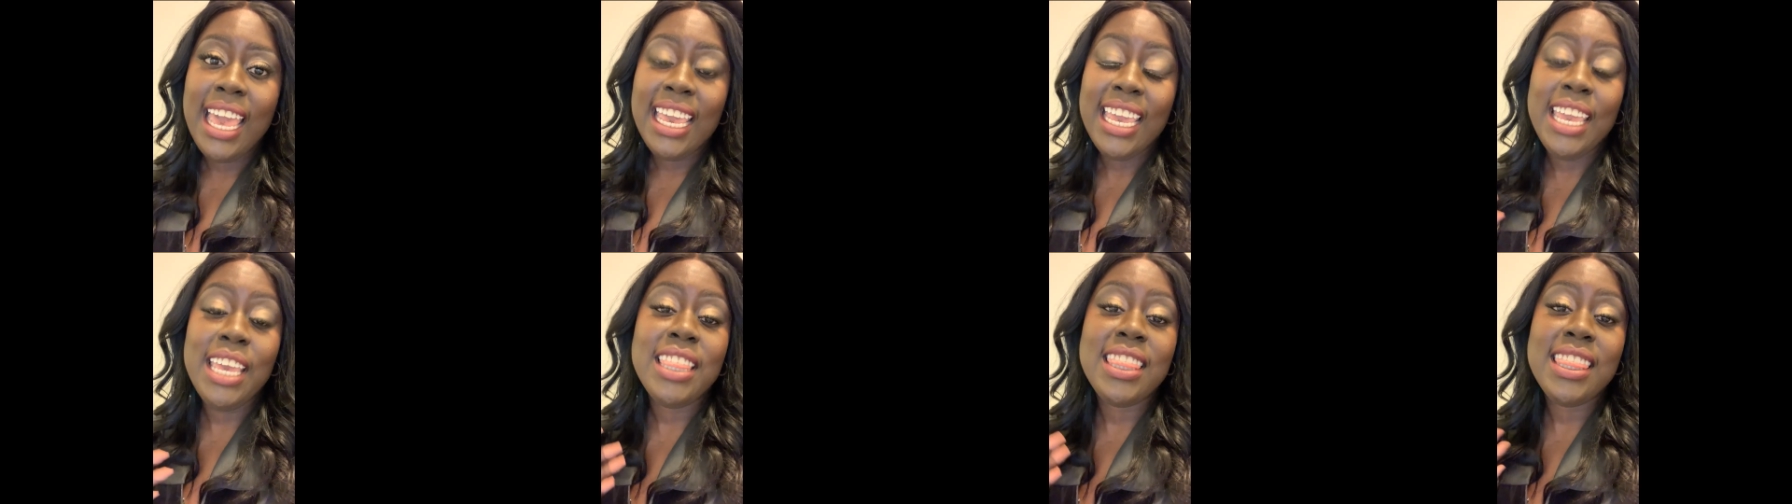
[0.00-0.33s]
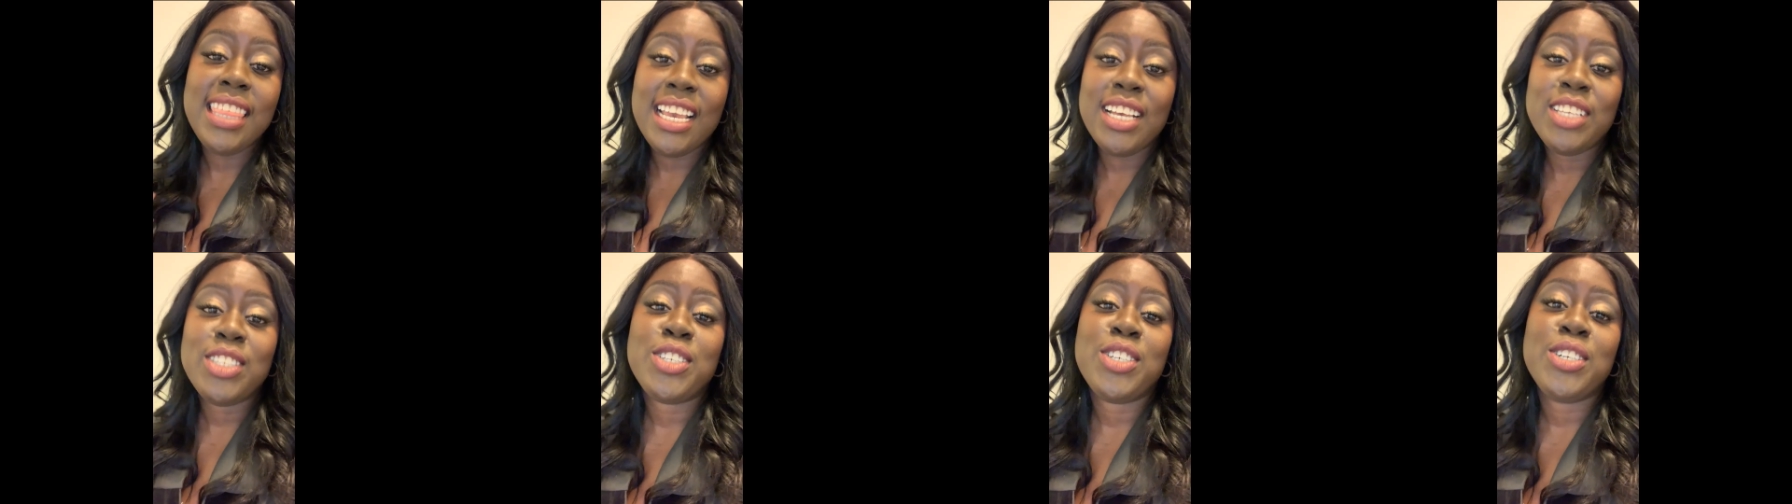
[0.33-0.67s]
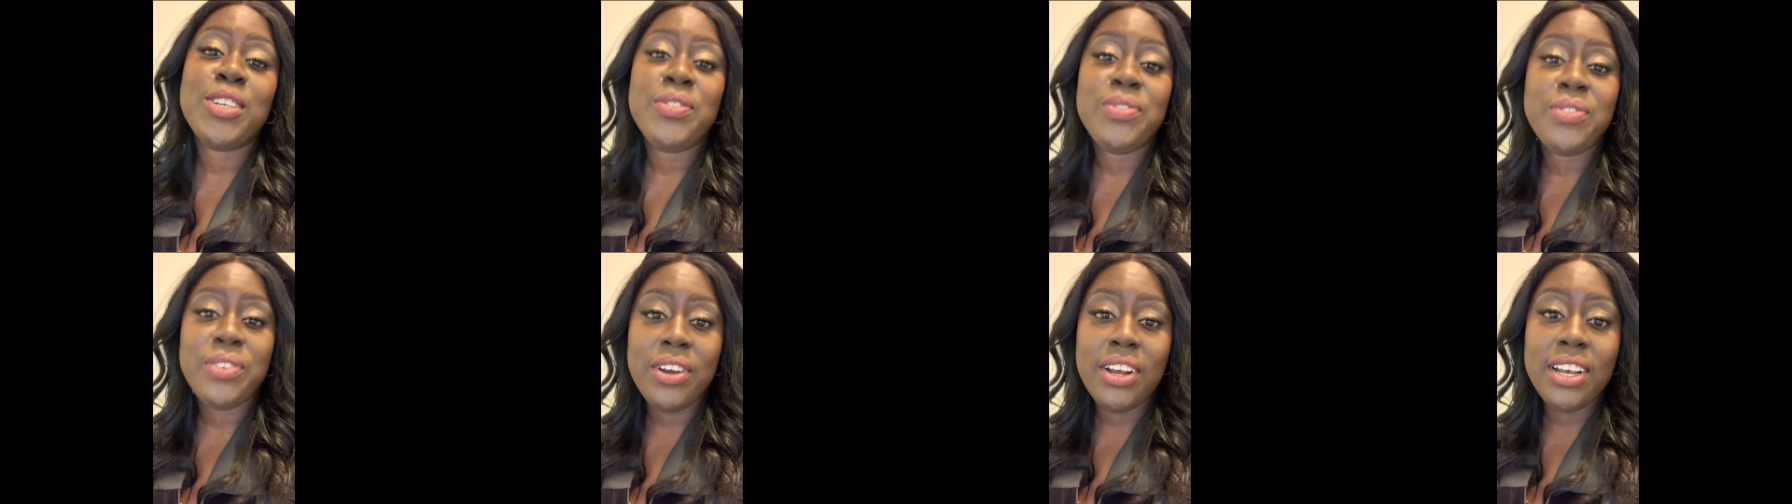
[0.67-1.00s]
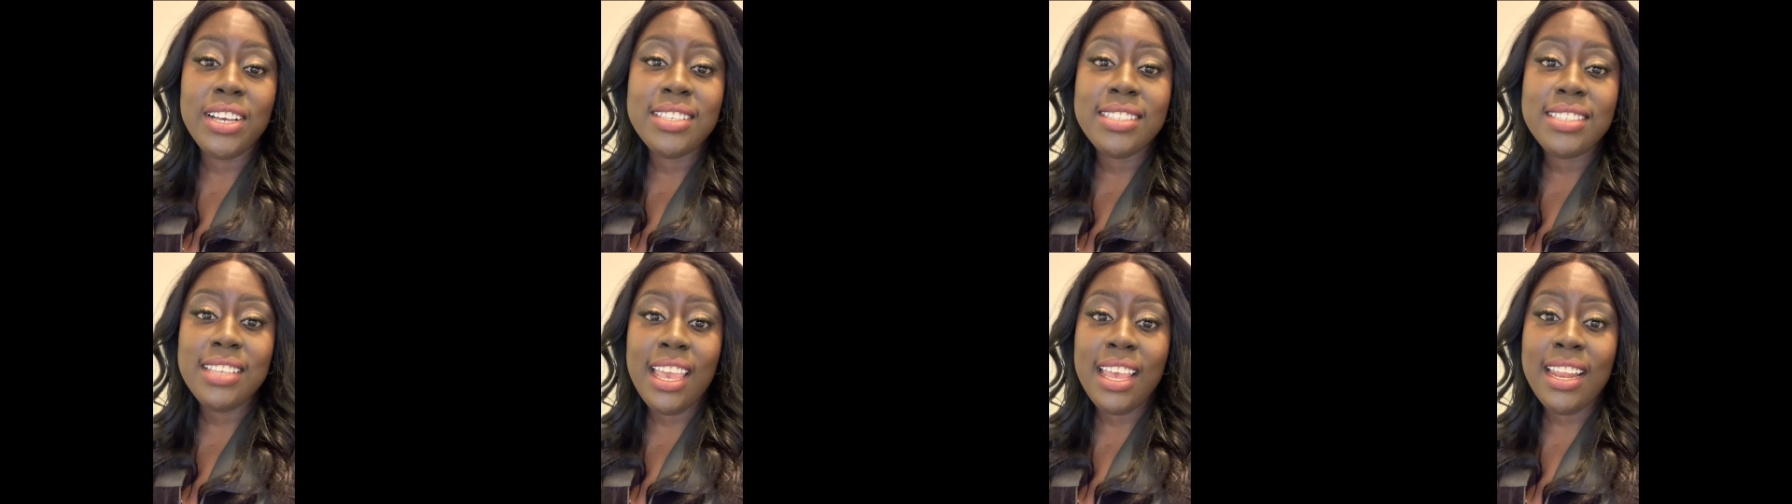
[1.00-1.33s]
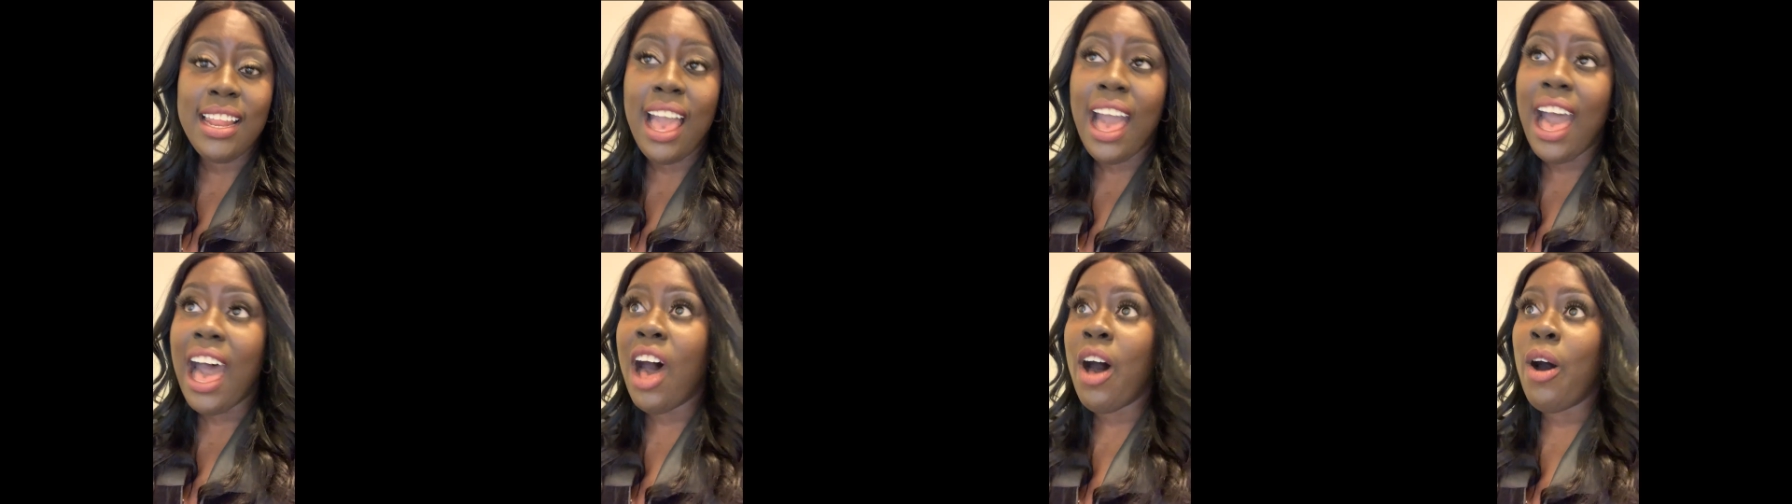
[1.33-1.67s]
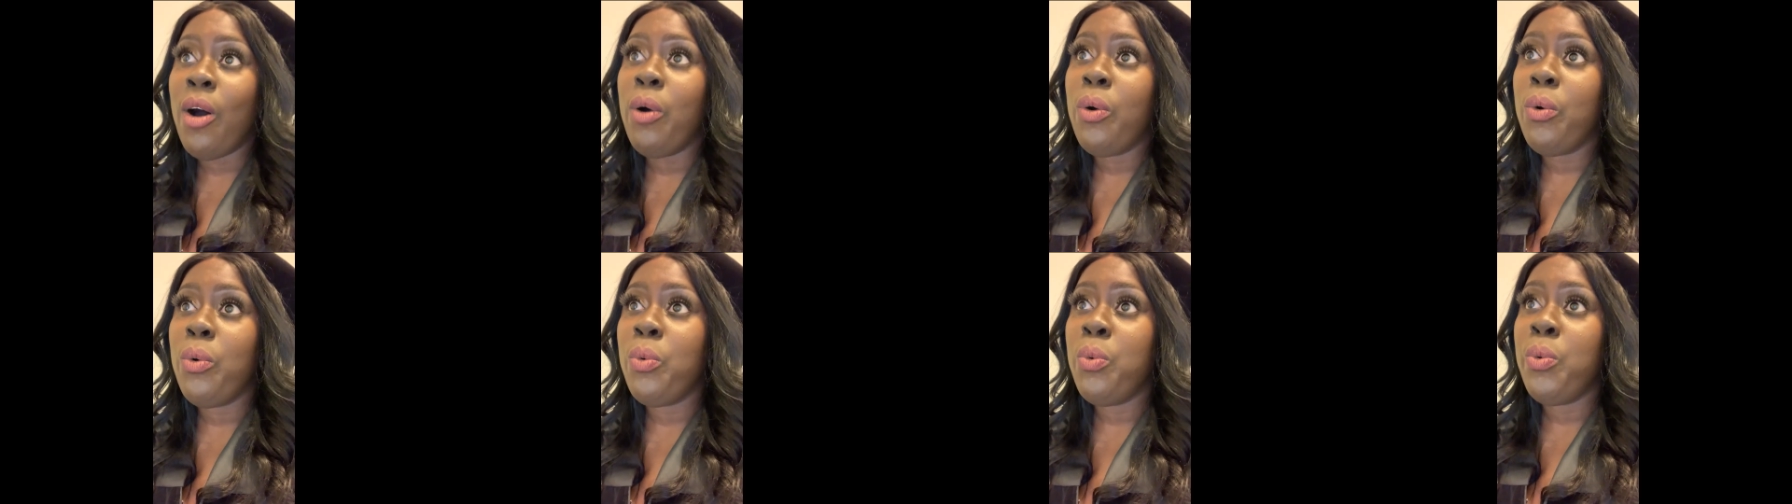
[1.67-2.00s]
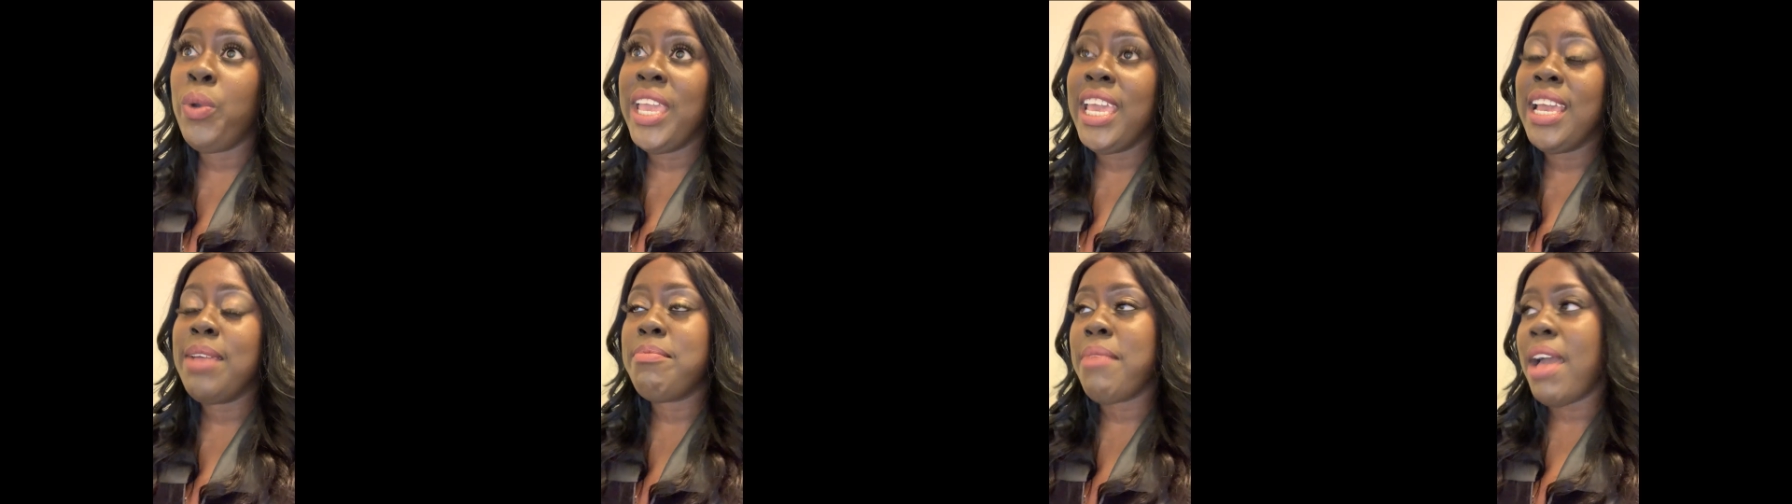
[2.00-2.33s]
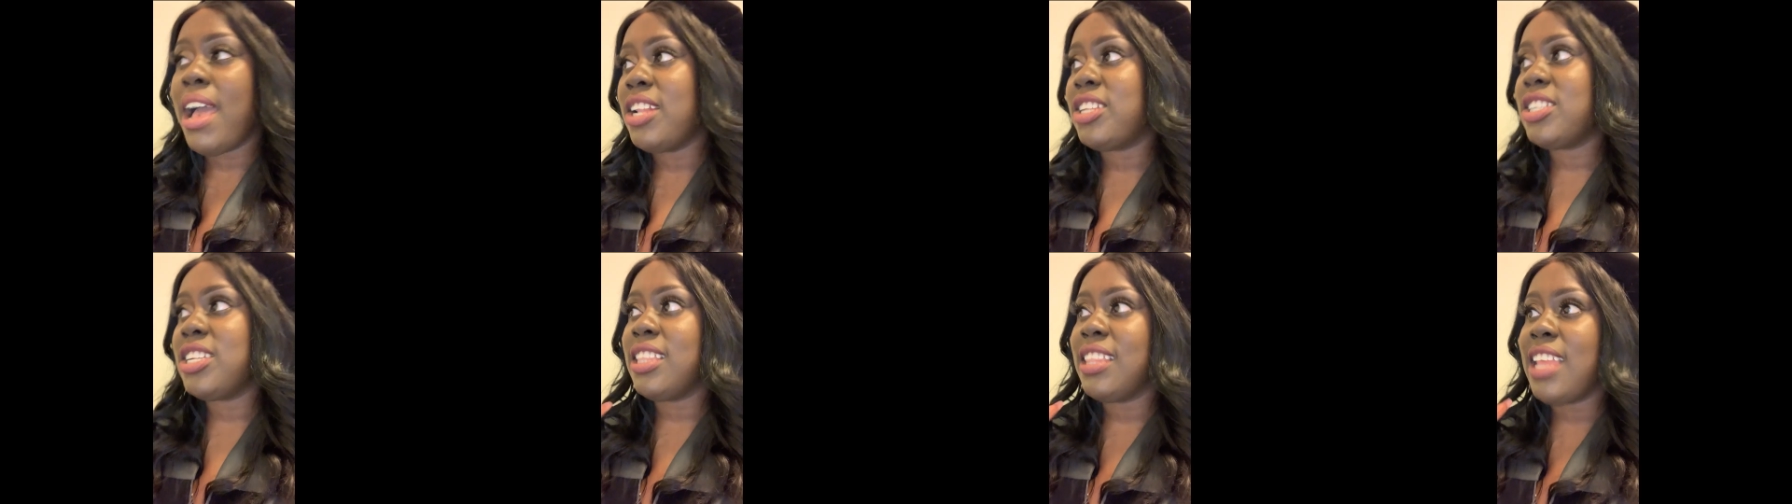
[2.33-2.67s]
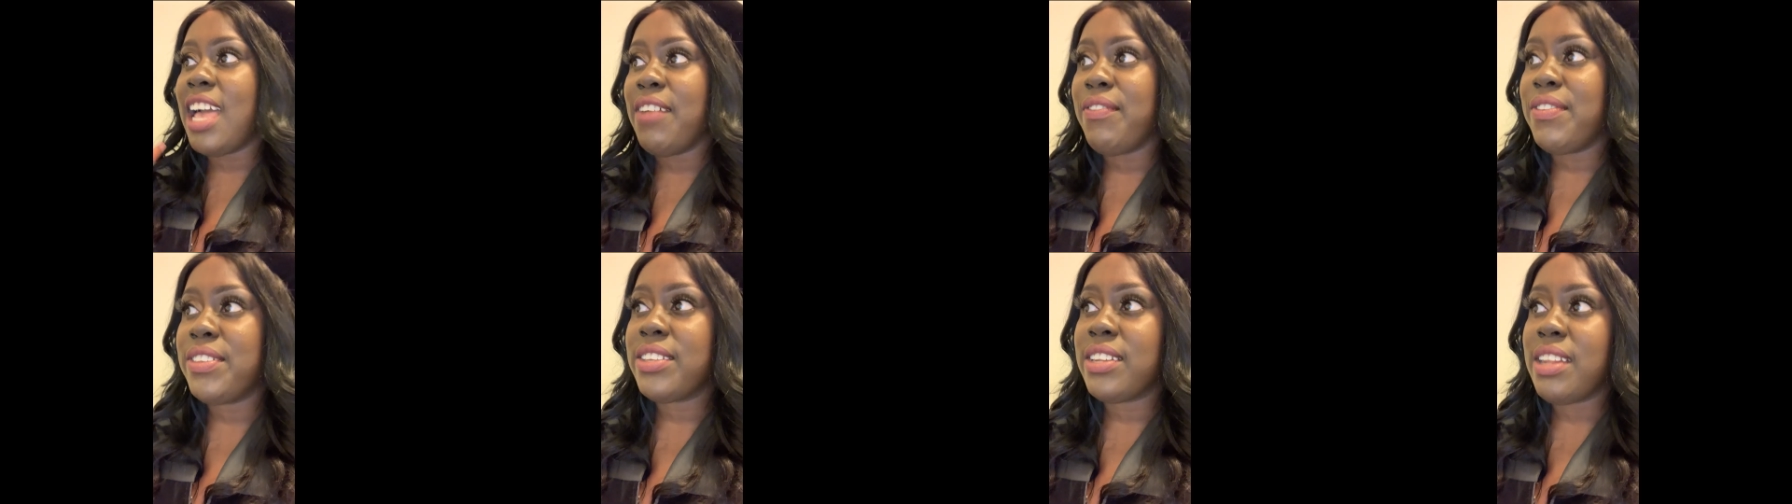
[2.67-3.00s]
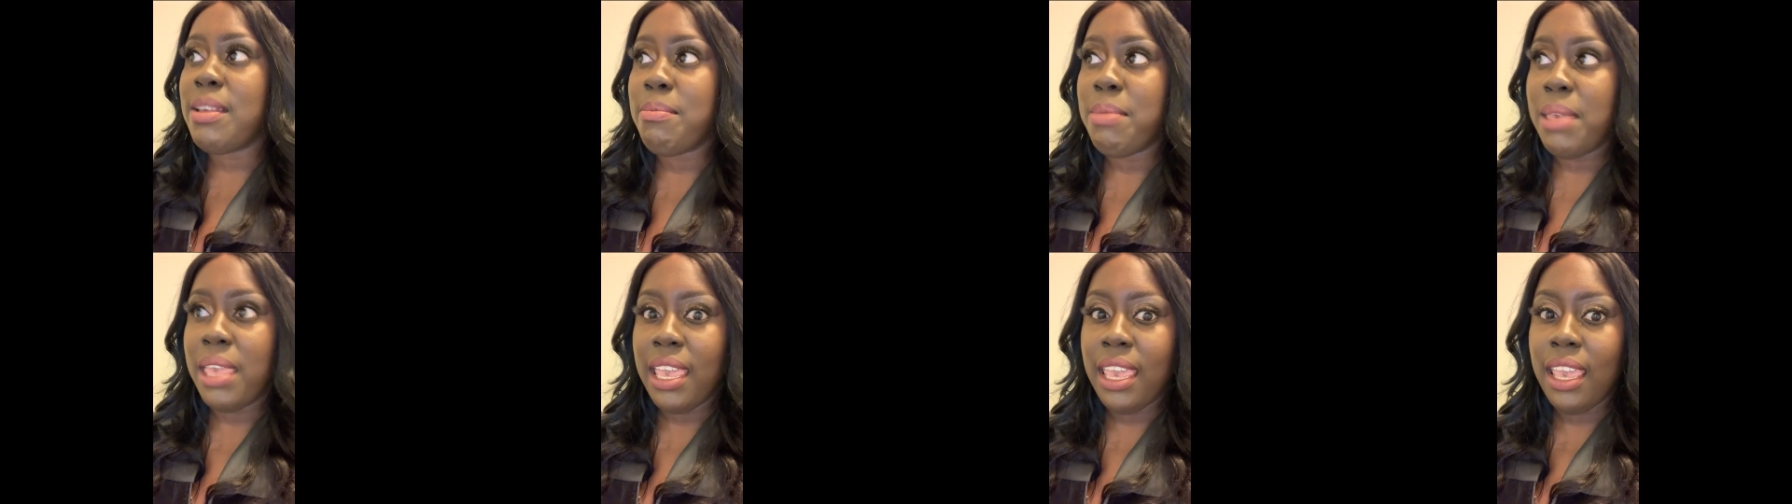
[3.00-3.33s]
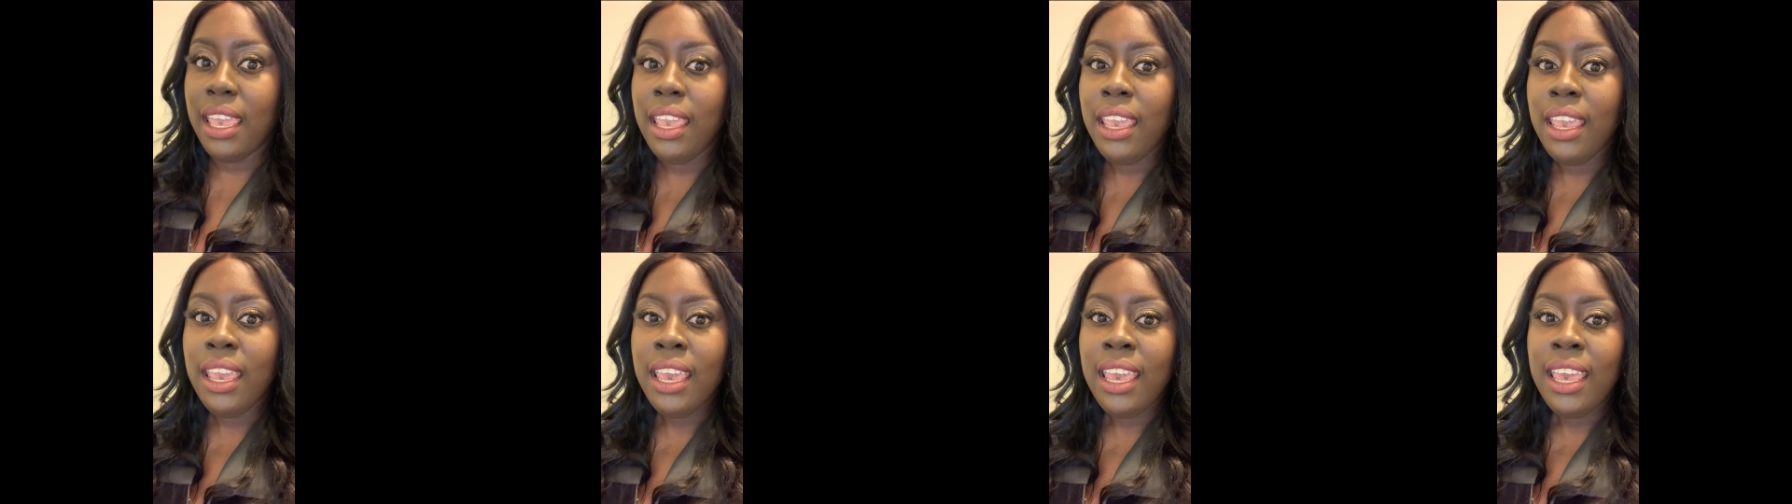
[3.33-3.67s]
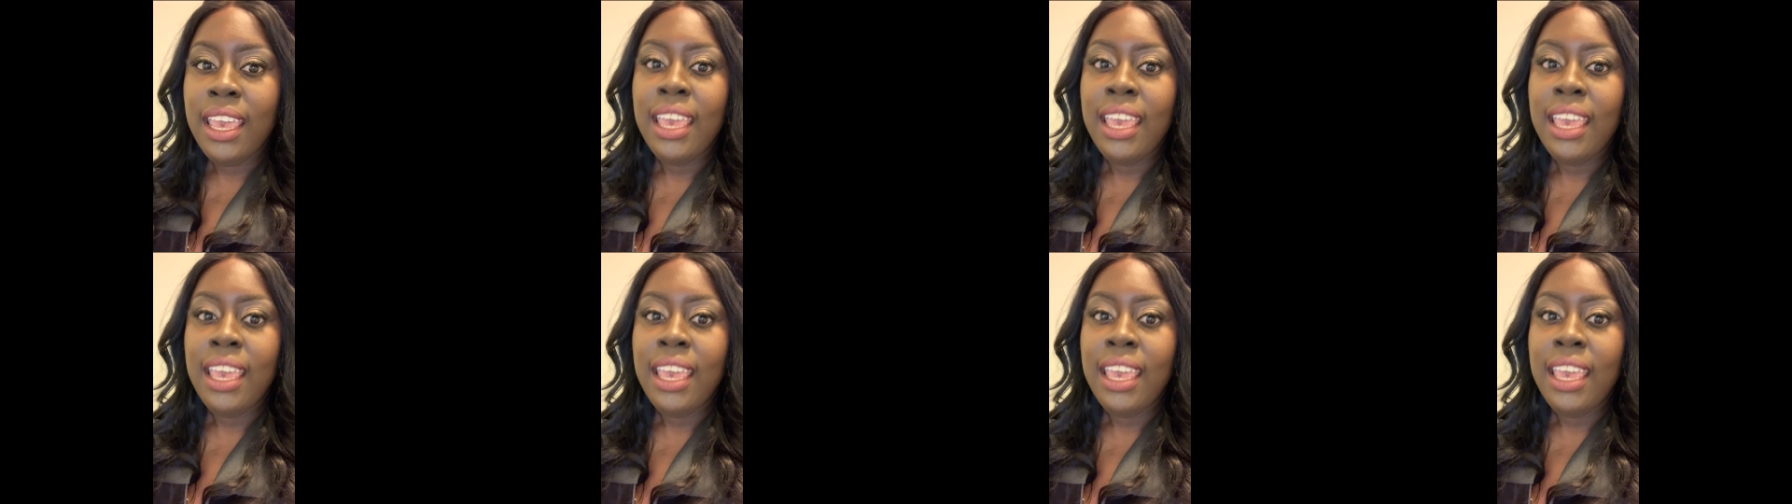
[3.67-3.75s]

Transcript: He thinks good for us, and how we imagine life is gonna be,